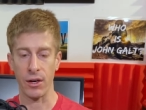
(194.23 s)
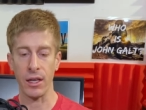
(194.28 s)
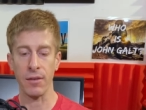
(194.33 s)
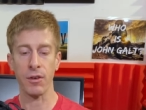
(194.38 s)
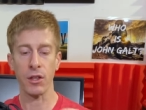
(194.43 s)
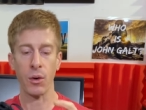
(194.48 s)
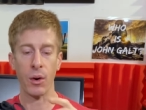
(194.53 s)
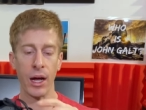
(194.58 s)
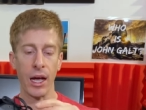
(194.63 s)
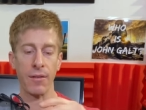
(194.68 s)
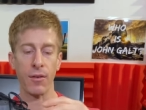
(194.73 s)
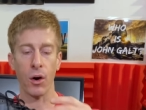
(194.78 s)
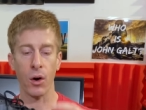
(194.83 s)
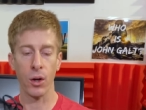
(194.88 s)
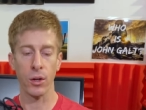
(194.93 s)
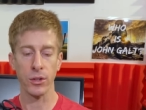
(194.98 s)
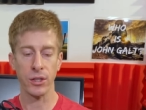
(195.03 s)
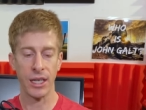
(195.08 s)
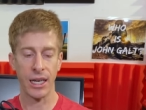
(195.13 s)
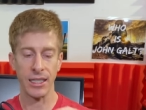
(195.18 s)
Even though I have a
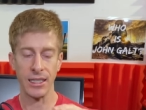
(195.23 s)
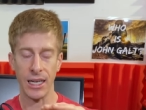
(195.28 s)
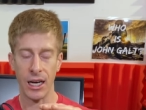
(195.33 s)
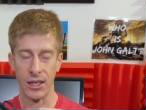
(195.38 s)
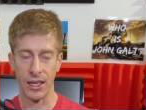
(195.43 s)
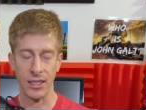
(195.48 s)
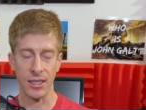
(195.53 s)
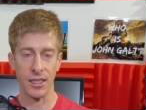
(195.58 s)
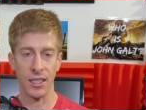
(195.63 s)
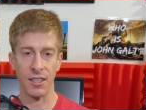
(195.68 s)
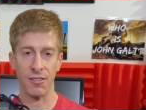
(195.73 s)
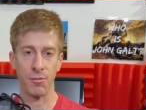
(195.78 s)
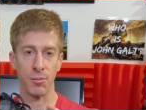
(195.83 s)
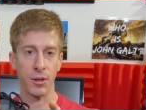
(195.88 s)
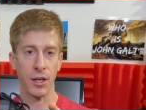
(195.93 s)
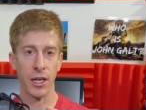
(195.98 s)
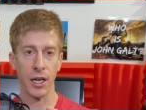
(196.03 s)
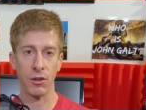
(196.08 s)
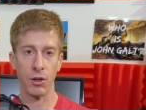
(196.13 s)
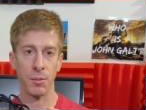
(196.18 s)
whole size down, I still have
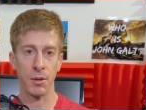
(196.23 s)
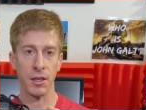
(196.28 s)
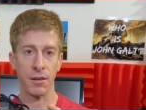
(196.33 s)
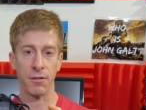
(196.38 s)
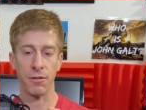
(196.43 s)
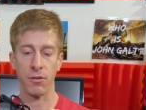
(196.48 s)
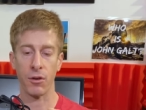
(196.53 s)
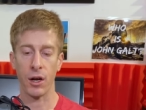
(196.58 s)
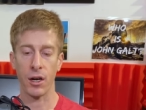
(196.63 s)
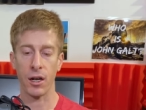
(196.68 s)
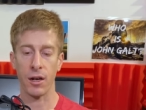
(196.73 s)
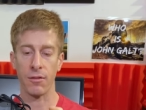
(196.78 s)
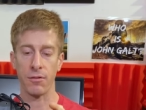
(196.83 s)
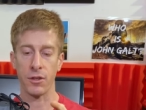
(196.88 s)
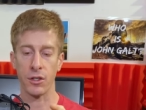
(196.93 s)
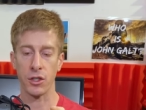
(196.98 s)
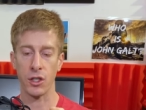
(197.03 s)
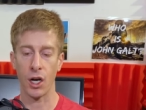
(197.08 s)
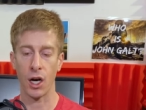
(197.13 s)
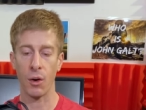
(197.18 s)
plenty of room on the front of
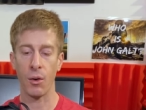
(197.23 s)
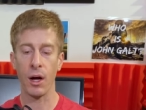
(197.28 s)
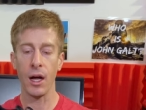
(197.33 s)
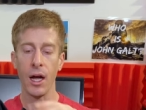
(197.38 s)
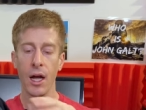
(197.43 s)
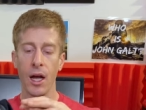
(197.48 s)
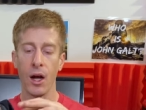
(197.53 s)
the toe.